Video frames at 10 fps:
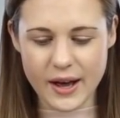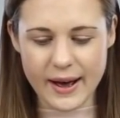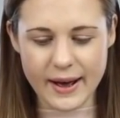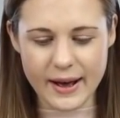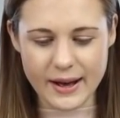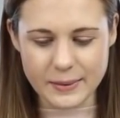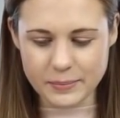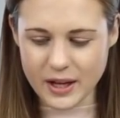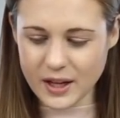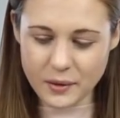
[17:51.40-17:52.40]

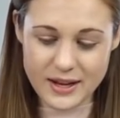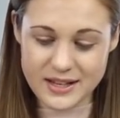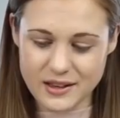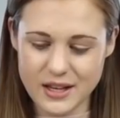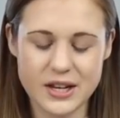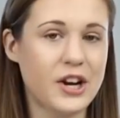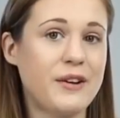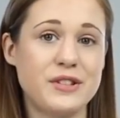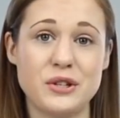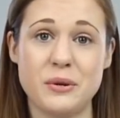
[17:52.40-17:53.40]
But otherwise, I think you're
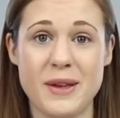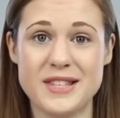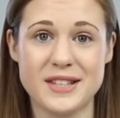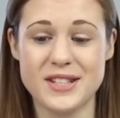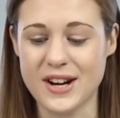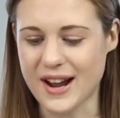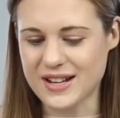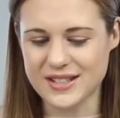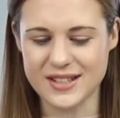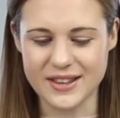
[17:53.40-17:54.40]
off to an amazing start. I
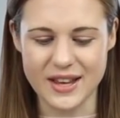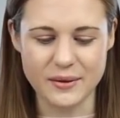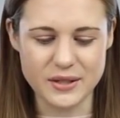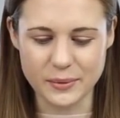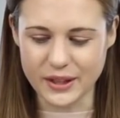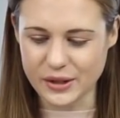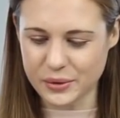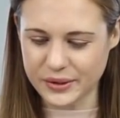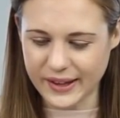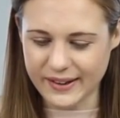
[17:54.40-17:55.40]
just thought that was a really cool